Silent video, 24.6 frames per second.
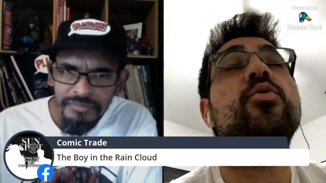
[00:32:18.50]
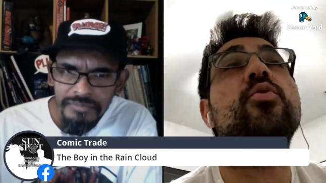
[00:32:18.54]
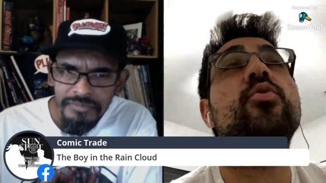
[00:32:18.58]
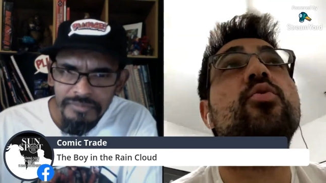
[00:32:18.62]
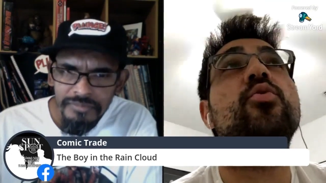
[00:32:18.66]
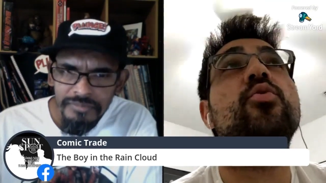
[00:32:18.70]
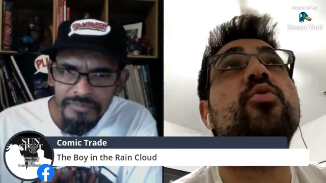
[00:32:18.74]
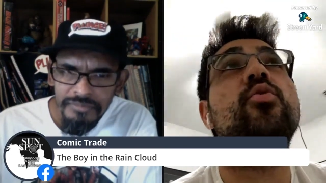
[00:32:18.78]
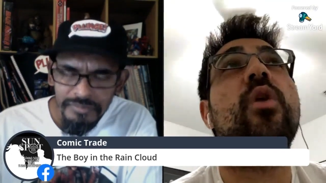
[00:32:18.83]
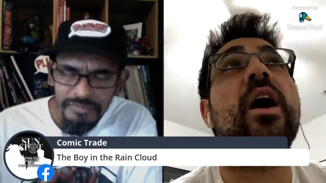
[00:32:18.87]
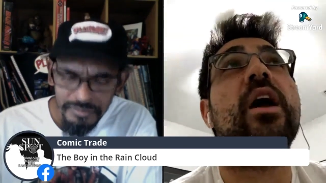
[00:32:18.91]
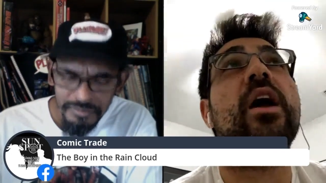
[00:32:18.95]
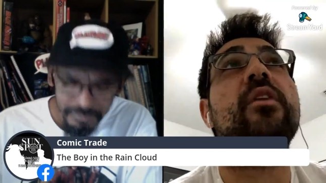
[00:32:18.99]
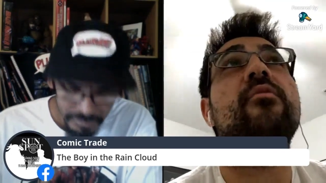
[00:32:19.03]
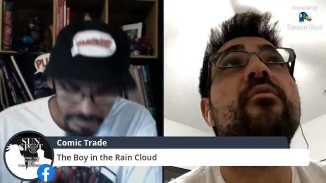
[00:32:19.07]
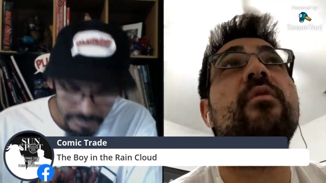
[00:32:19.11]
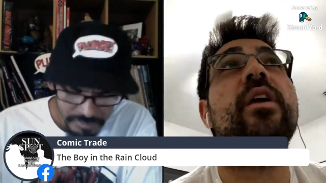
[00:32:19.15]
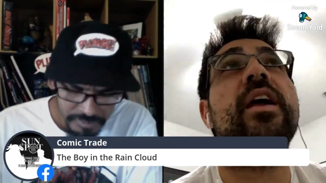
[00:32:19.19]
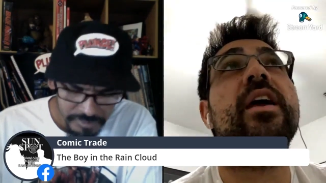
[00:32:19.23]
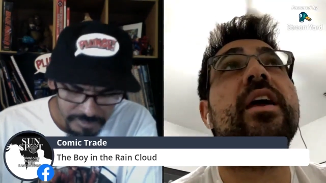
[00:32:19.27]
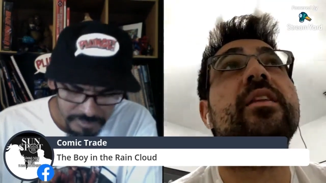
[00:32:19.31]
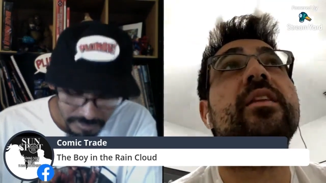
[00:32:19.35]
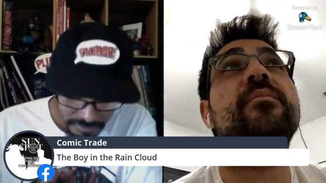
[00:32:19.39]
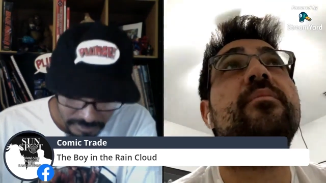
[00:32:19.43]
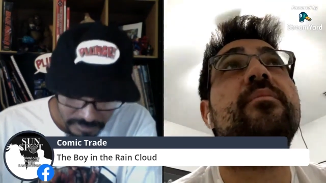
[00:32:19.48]
Speaker 1: who I mm.
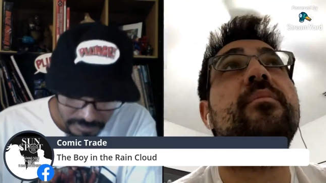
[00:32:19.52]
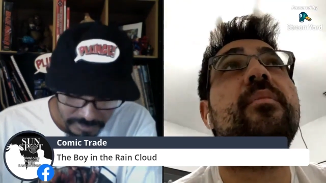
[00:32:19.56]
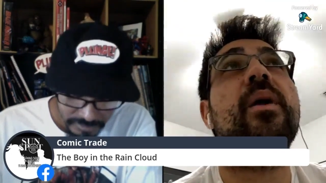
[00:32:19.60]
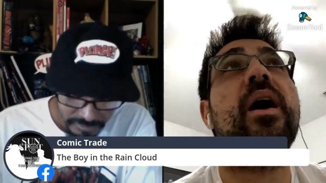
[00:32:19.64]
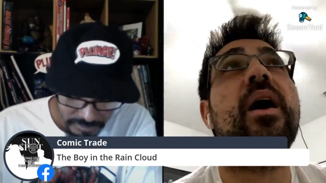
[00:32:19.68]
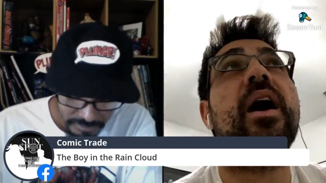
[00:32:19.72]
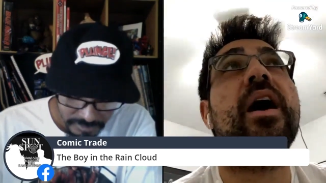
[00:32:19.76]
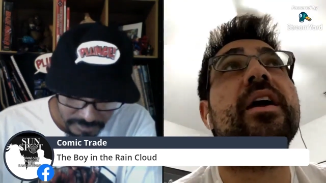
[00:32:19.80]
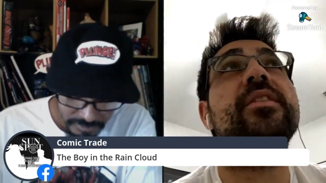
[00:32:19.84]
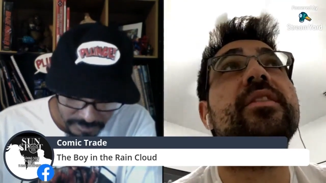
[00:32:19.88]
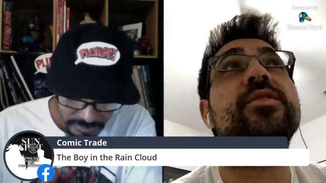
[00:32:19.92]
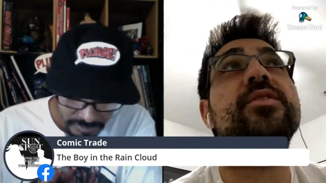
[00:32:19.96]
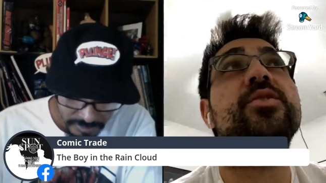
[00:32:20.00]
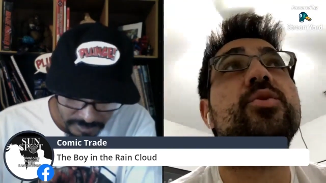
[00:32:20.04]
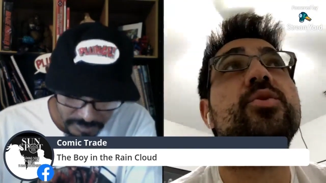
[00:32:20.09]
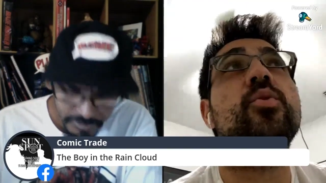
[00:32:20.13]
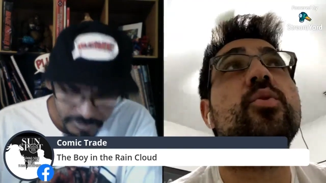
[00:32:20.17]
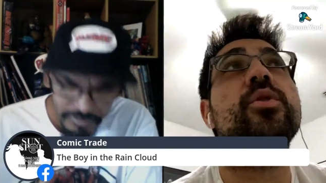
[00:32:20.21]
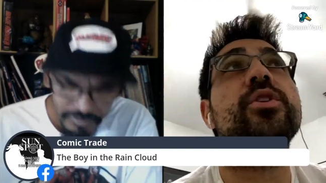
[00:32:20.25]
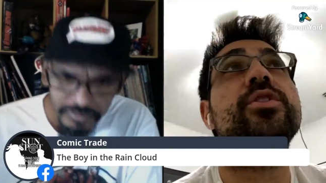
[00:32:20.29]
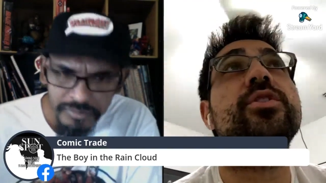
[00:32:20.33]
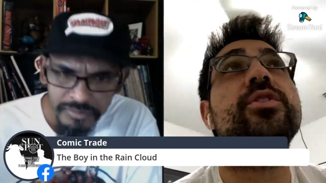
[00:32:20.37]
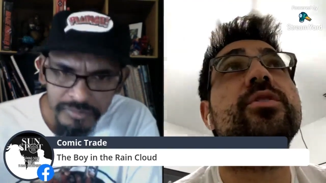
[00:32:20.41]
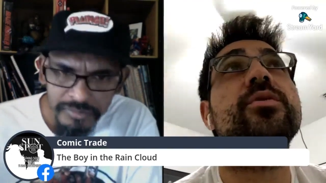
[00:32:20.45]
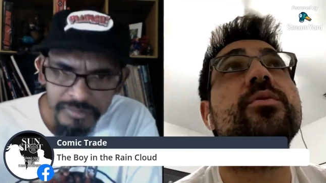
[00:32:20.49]
ran by the
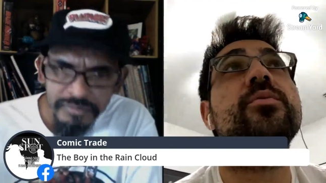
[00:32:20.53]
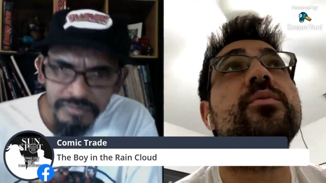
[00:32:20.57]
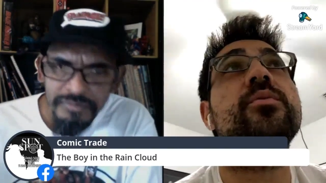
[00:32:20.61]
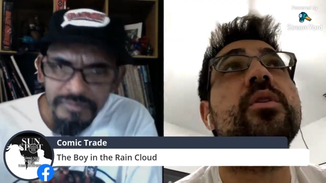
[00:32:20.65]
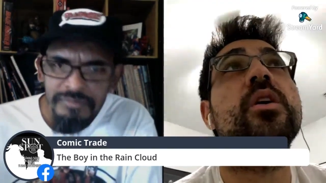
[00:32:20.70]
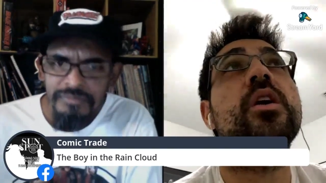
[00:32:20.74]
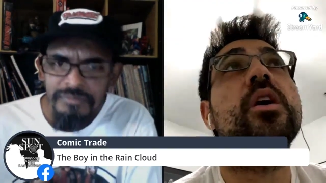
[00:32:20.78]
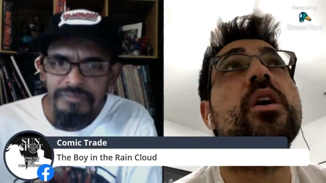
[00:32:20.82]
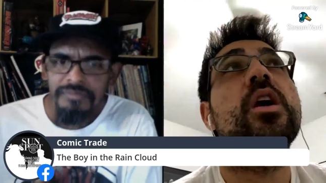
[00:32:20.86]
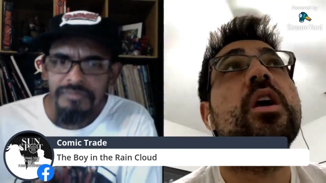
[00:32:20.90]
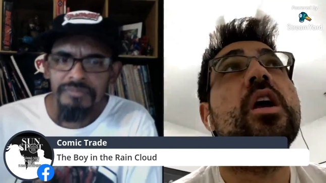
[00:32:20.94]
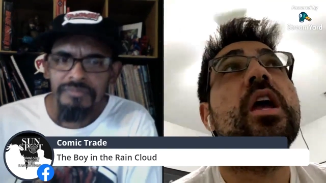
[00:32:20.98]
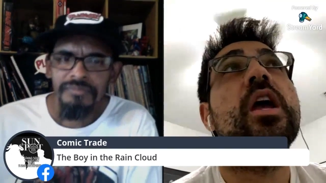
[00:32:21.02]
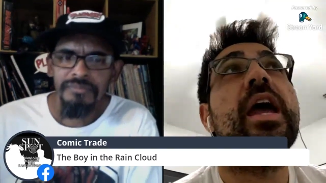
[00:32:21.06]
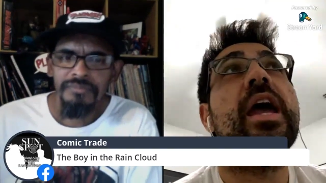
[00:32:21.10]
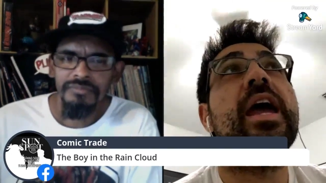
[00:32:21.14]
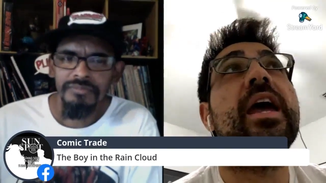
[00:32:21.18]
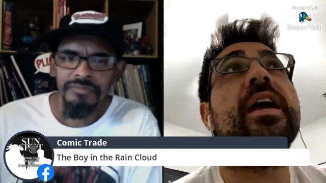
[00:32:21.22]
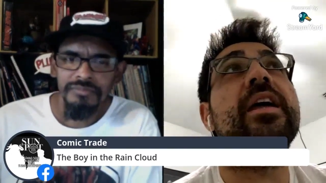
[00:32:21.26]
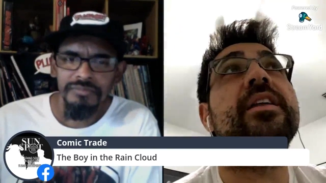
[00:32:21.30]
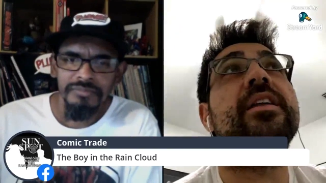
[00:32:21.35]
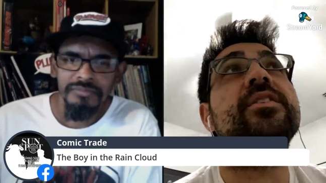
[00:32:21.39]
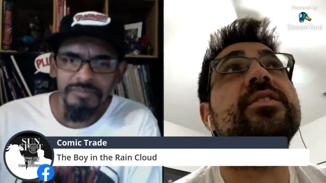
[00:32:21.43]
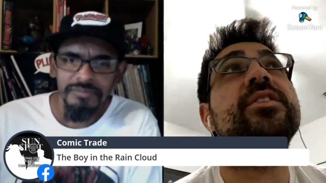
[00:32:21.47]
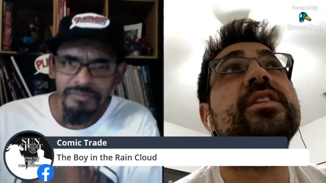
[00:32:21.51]
story to,
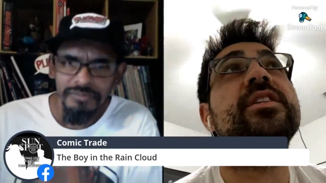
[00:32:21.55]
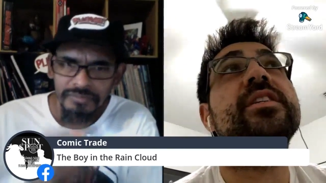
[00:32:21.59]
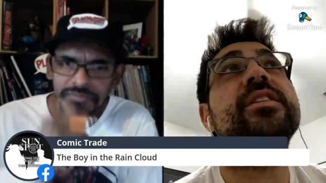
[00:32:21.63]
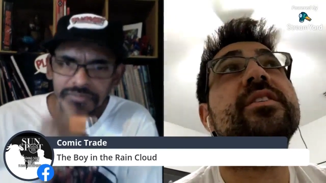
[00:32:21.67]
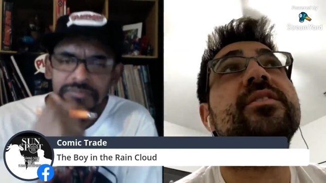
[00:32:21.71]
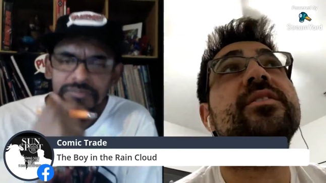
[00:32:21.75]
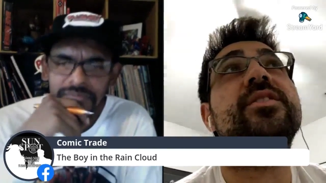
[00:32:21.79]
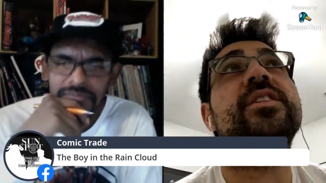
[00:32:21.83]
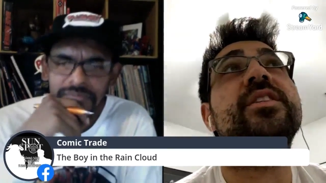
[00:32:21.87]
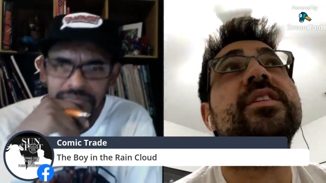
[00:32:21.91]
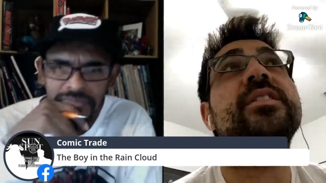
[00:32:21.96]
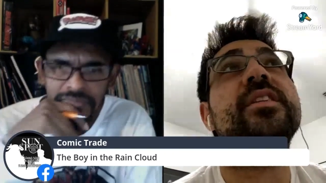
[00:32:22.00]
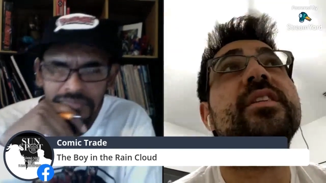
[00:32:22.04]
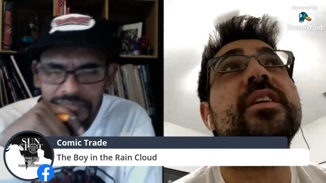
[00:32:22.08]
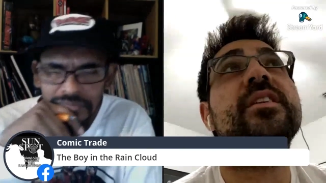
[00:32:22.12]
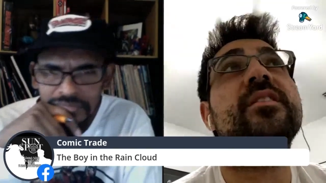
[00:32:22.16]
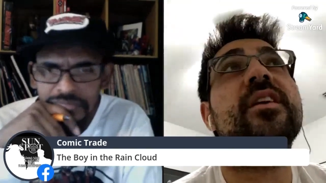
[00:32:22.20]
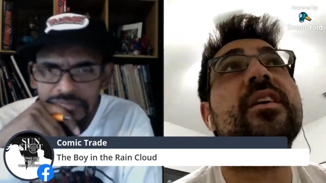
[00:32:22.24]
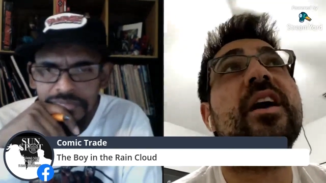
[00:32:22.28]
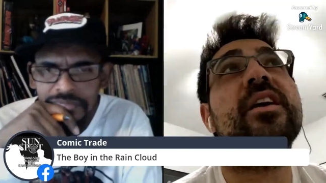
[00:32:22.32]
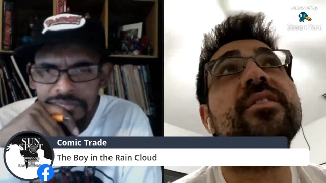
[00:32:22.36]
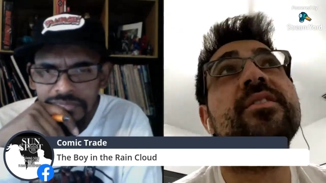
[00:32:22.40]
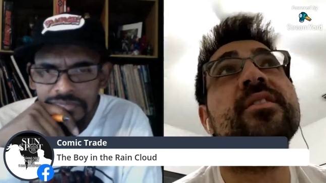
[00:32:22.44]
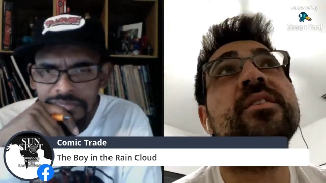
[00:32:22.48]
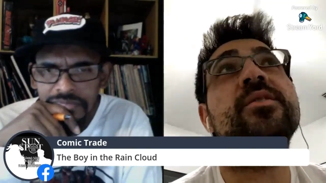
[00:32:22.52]
and she she
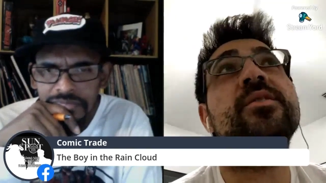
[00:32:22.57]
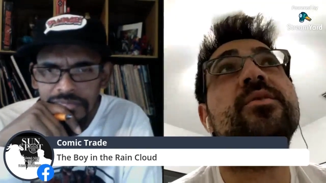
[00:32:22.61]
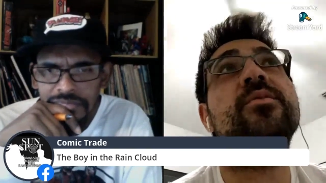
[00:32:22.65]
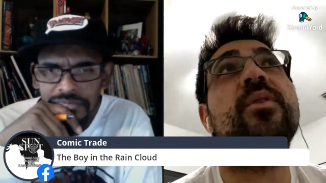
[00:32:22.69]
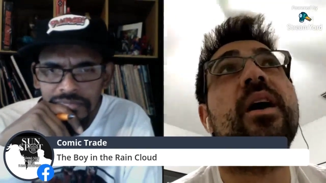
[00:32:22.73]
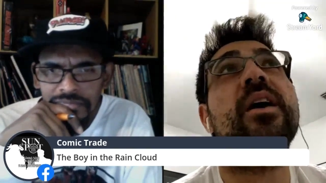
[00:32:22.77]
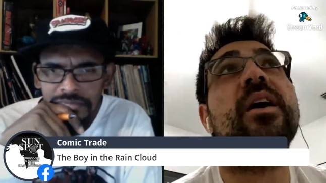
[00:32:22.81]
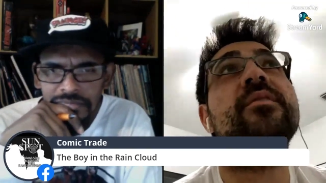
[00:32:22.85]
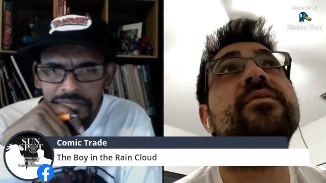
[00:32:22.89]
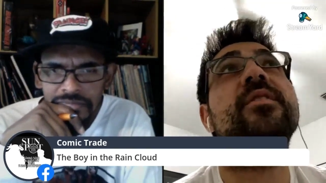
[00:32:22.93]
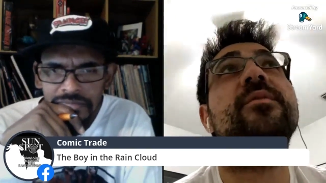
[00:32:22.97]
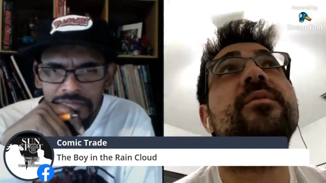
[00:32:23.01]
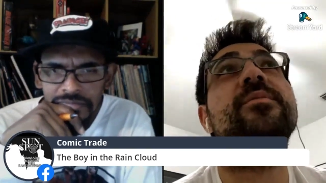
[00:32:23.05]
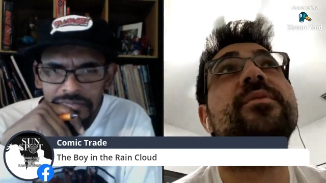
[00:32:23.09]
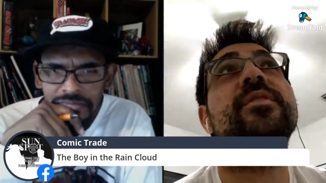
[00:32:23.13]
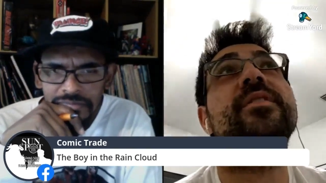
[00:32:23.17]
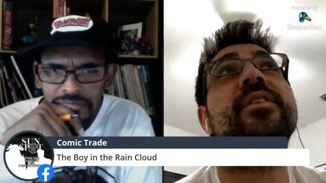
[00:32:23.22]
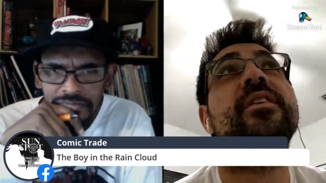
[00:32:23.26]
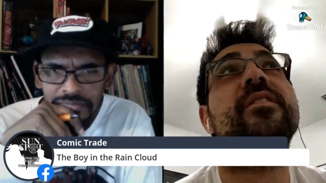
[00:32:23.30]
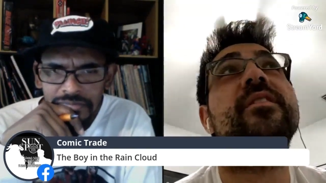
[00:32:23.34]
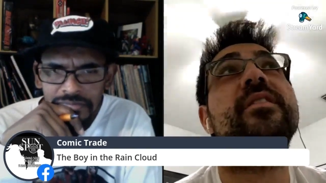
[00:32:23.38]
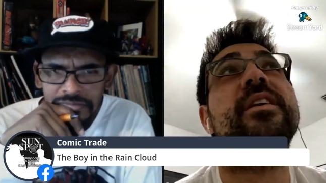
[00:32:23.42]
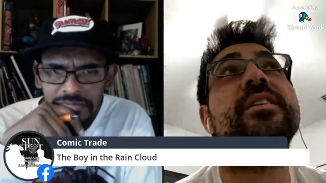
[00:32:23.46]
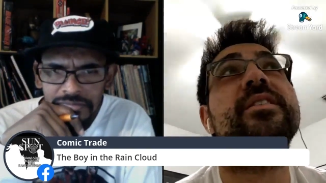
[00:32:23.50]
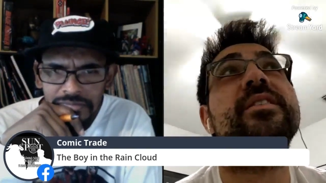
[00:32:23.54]
said, "I think you have something here.